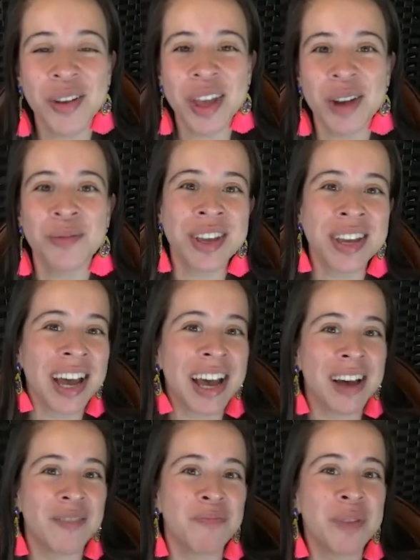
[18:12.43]
that we
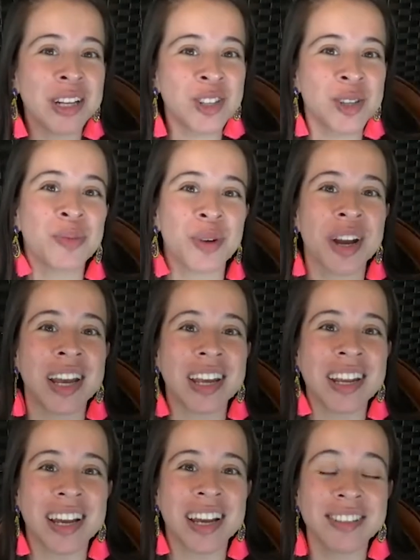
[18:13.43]
have picked your brain
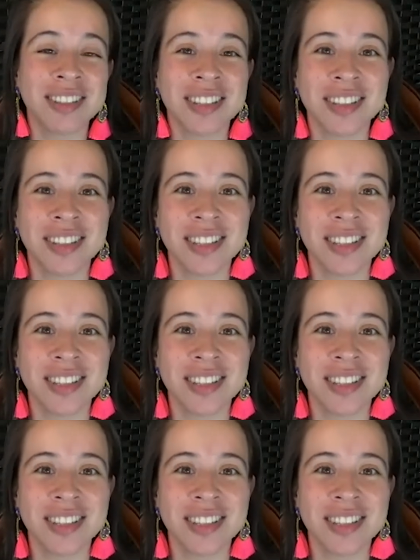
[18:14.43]
as to